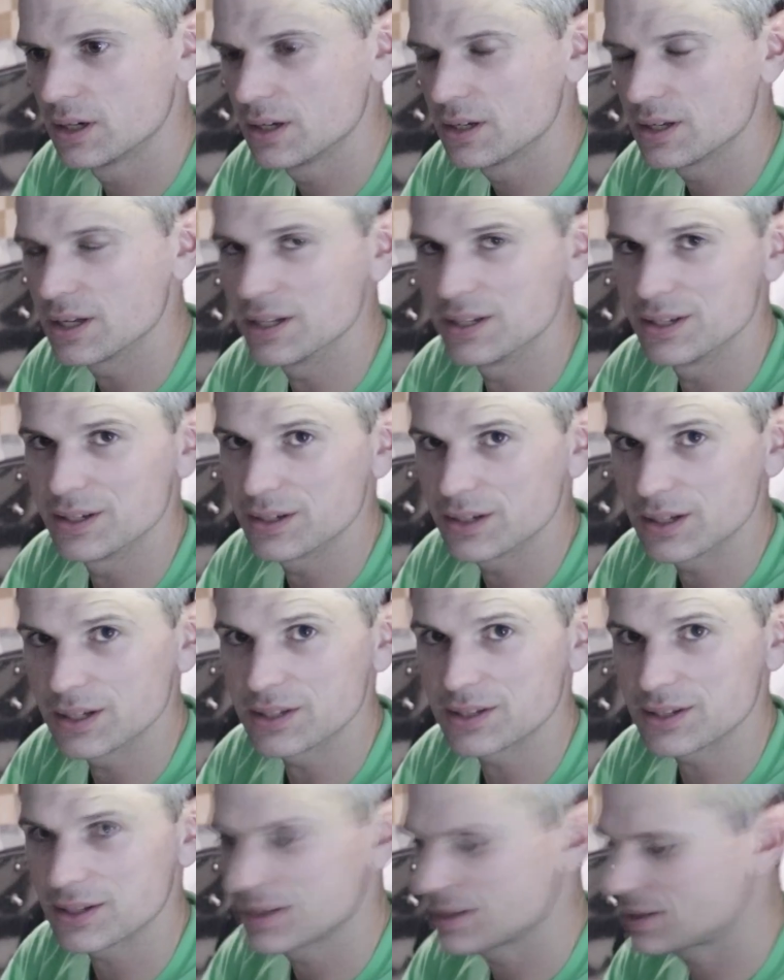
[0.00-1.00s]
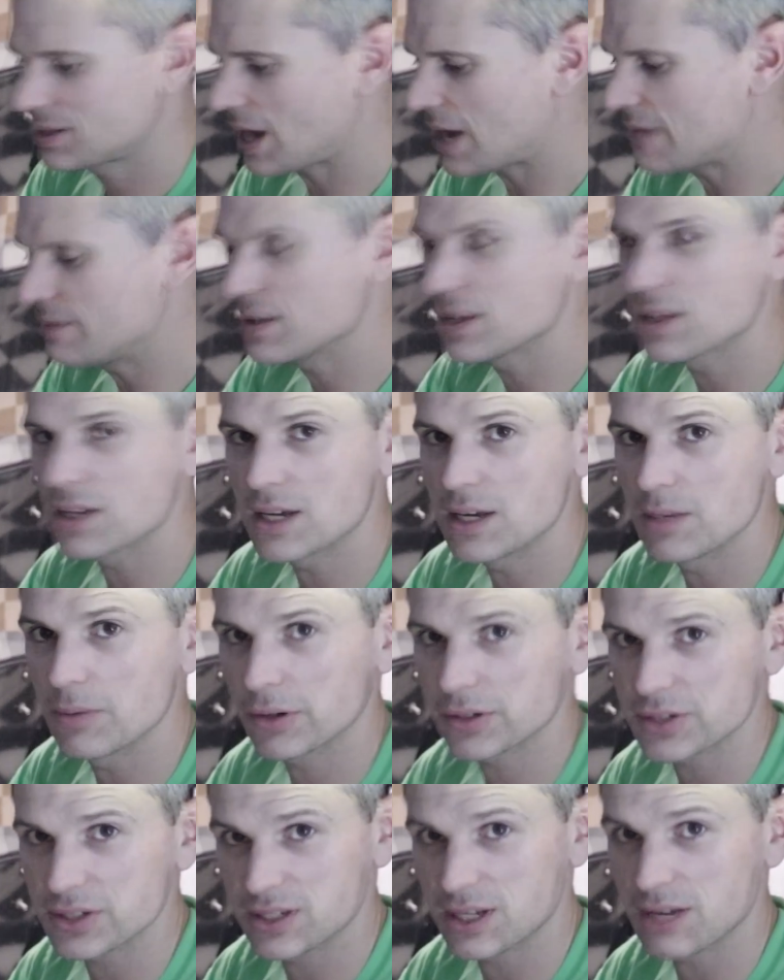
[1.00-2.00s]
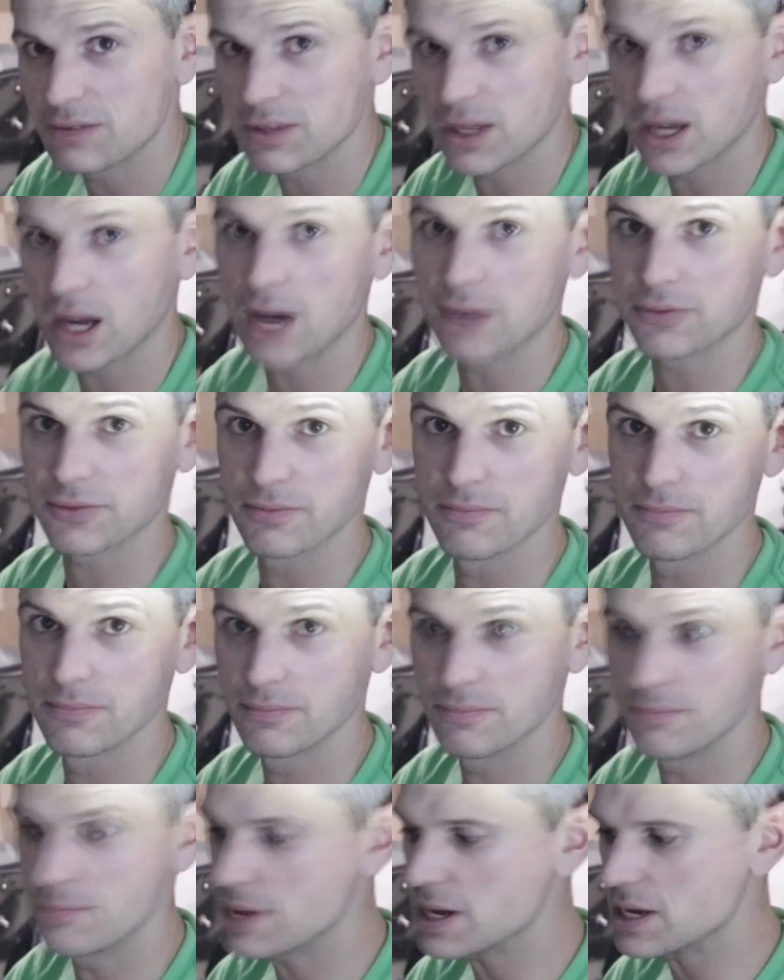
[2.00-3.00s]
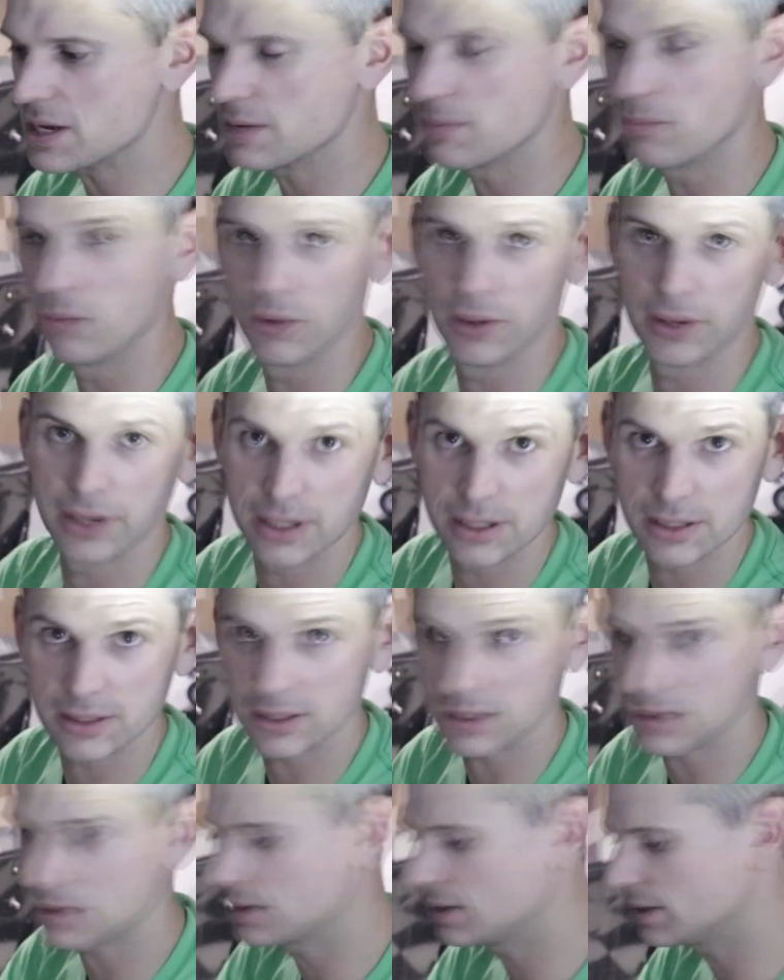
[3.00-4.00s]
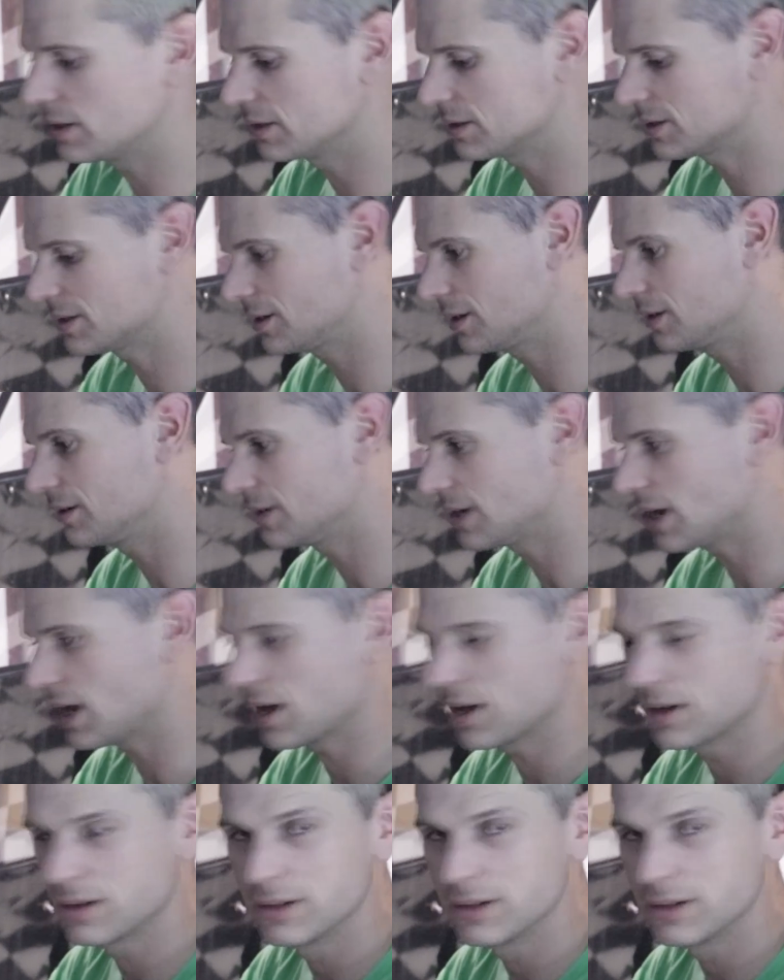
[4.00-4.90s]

and it's saving the gearbox, saving the car from me more than anything. So yeah,